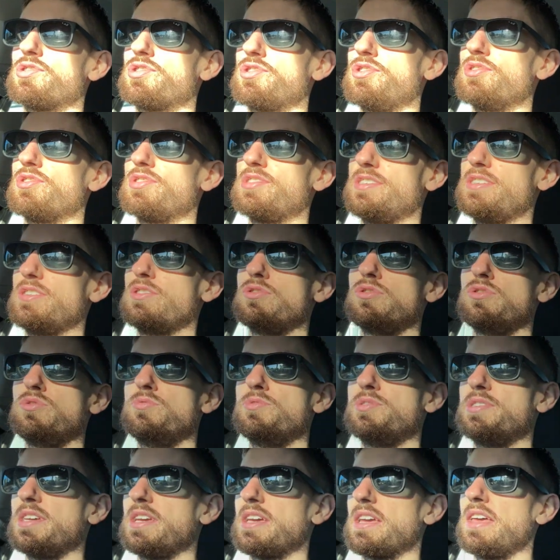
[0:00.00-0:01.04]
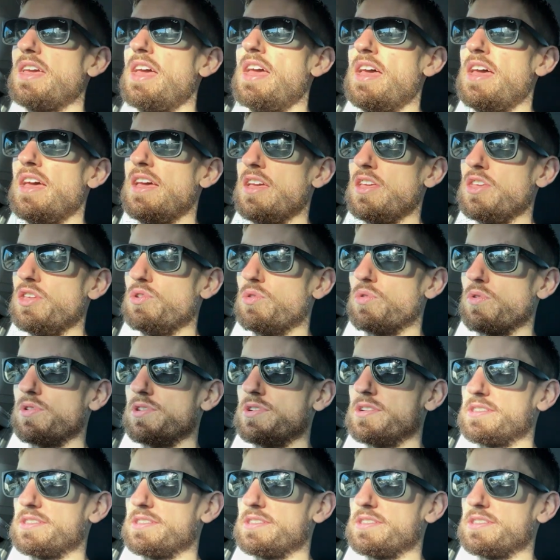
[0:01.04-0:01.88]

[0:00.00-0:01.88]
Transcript: so you're still losing your